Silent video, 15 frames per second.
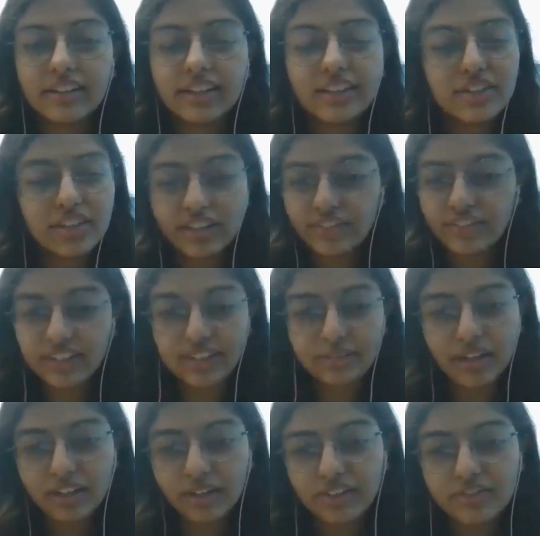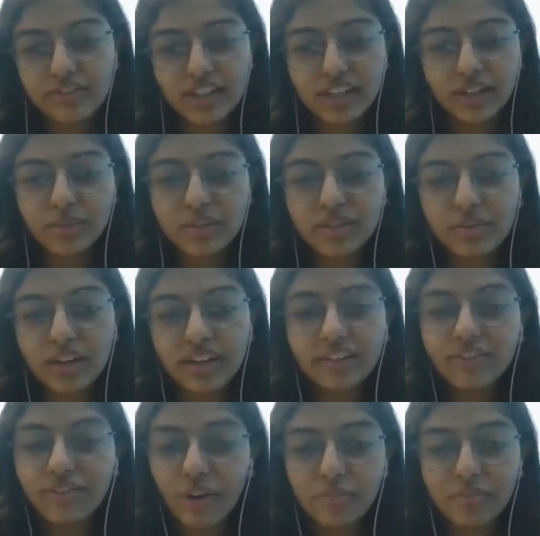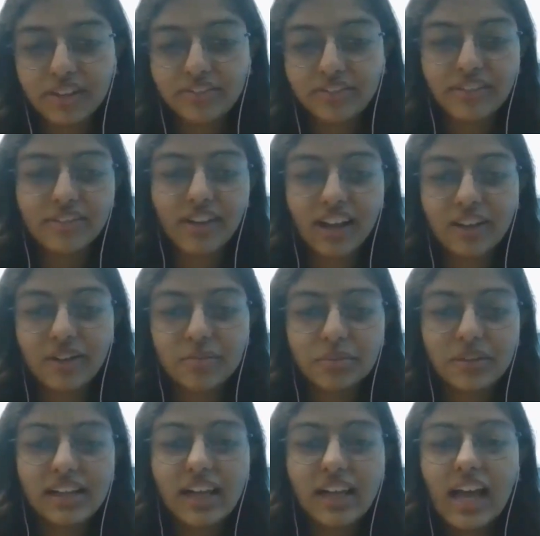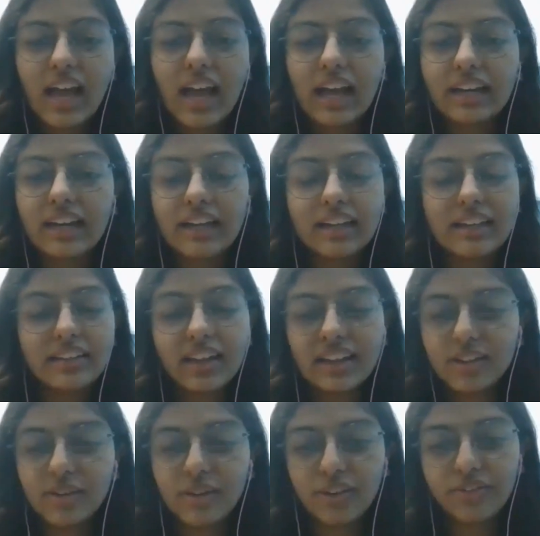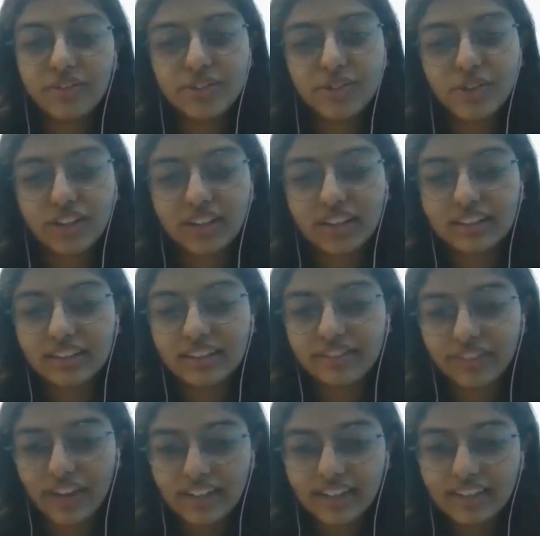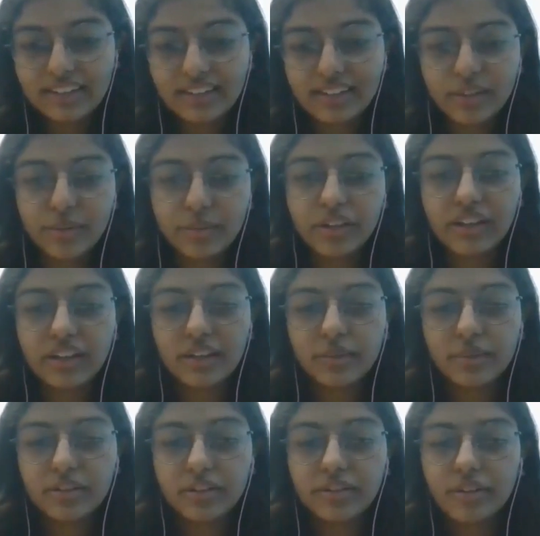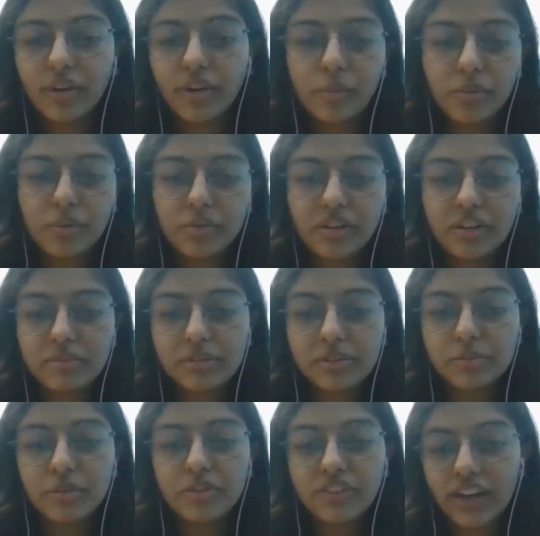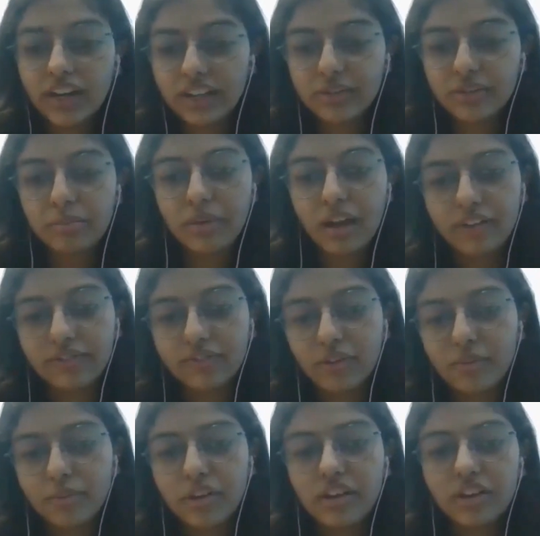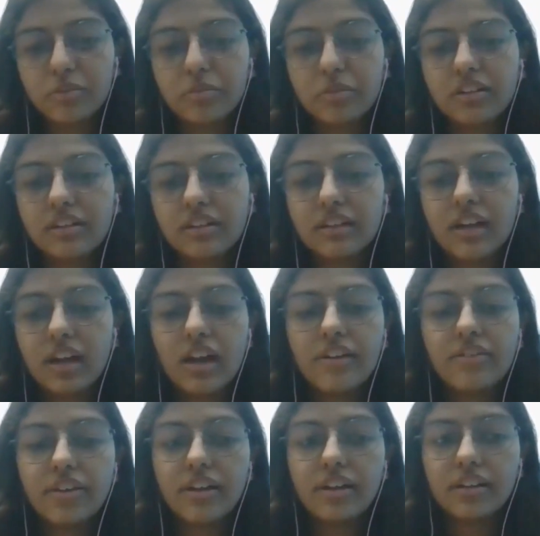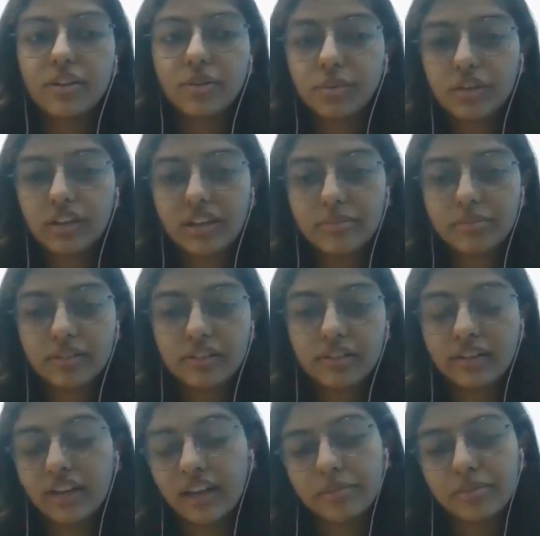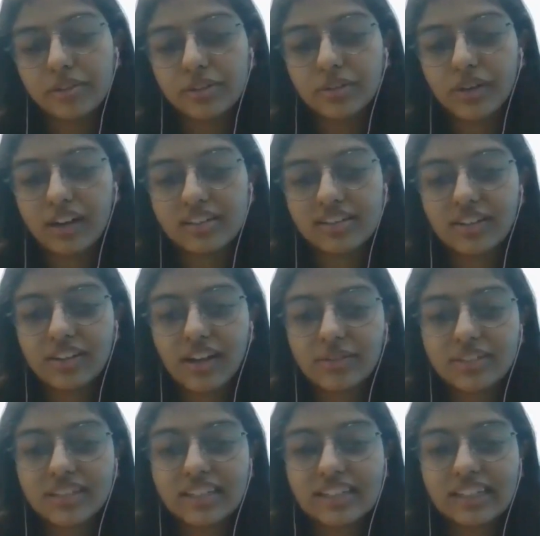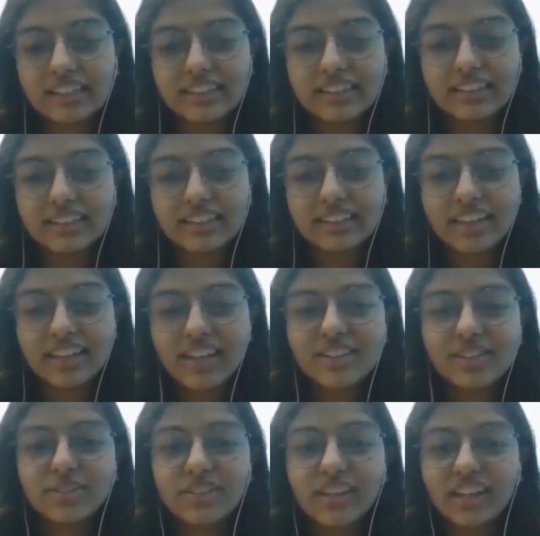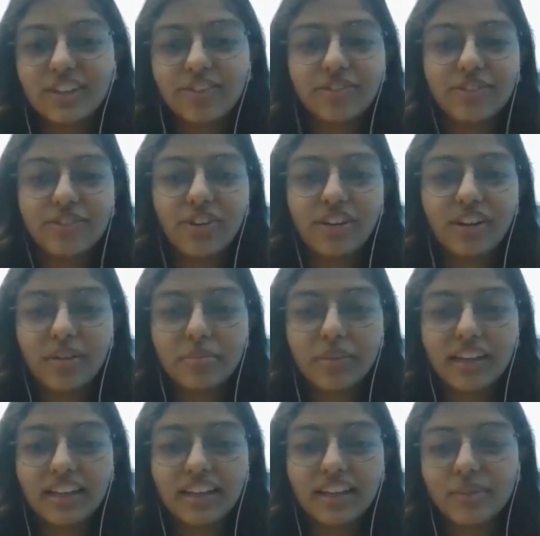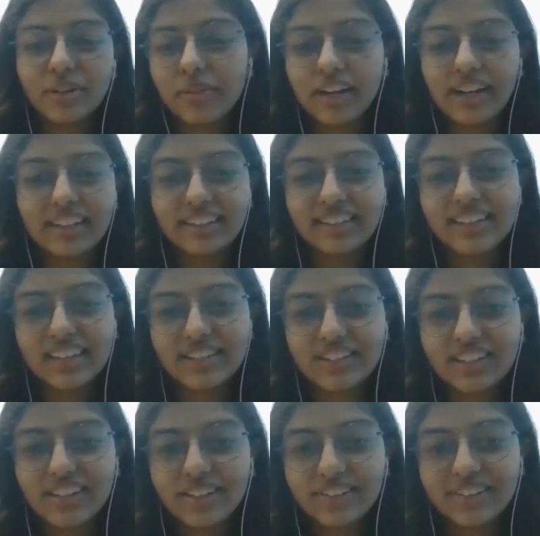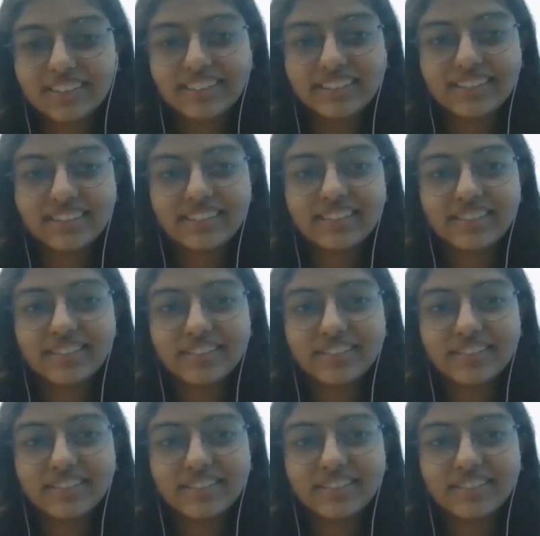Each and every tip that you have shared was quite informative and valuable, and I thank you all for joining the event. We hope we were able to provide you a platform where you will able to ask your doubts and clear them. So thank you for coming, and we're ending the session now.